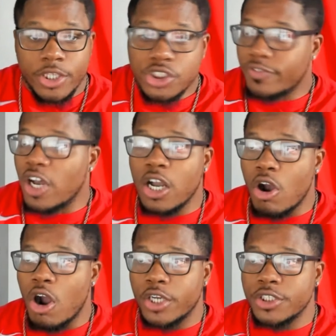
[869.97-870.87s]
Javon
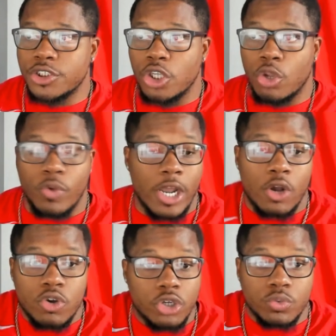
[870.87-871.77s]
Carter is still
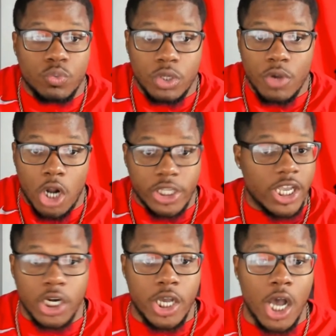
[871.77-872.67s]
around. Are they
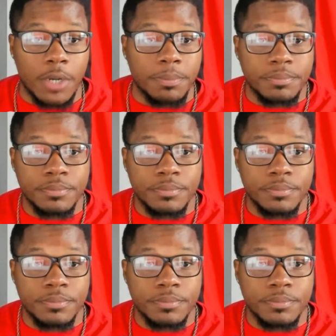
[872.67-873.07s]
going to cut him?